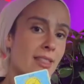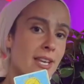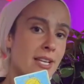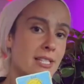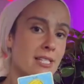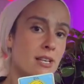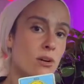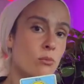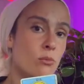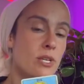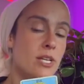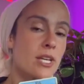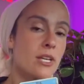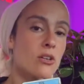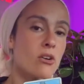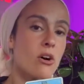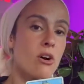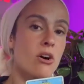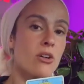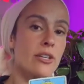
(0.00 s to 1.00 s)
thing is that we
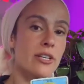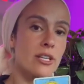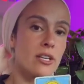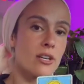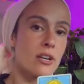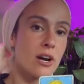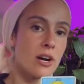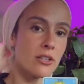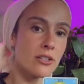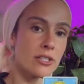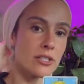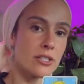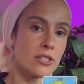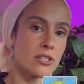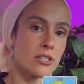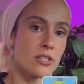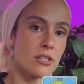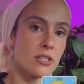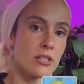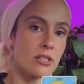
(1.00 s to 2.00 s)
can all
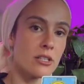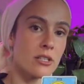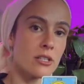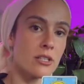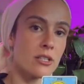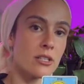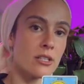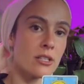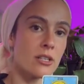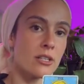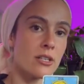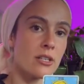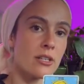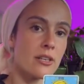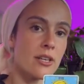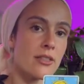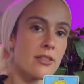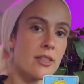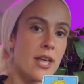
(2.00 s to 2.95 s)
acknowledge that